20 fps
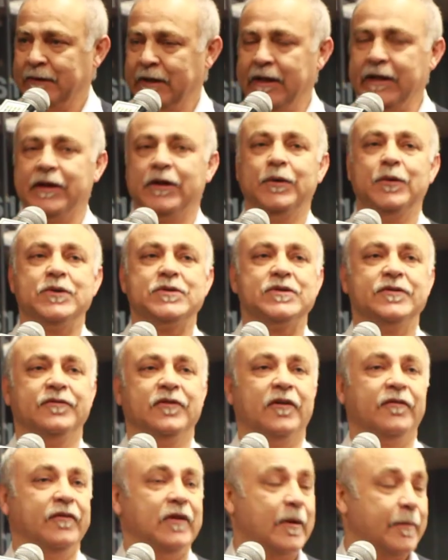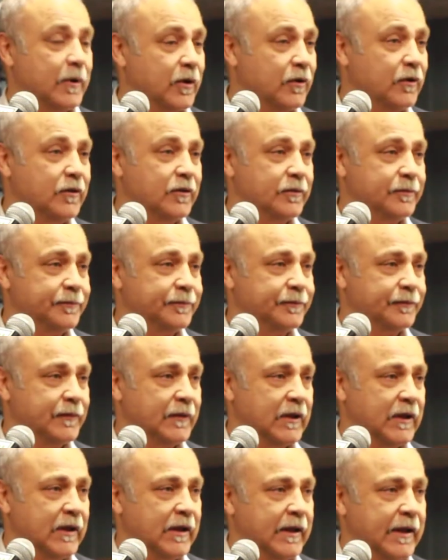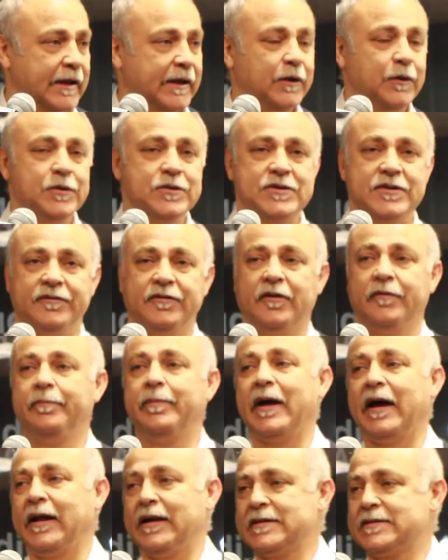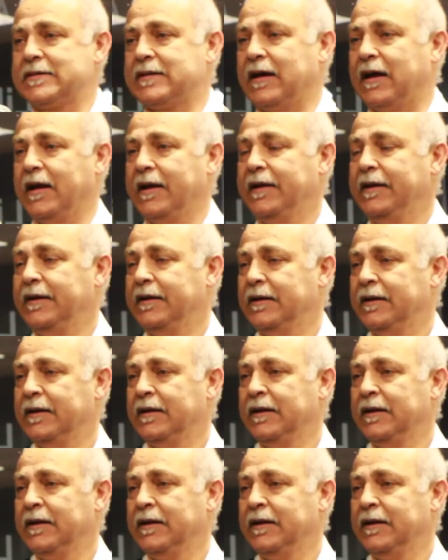inclusive of Lebanon, inclusive of Palestine,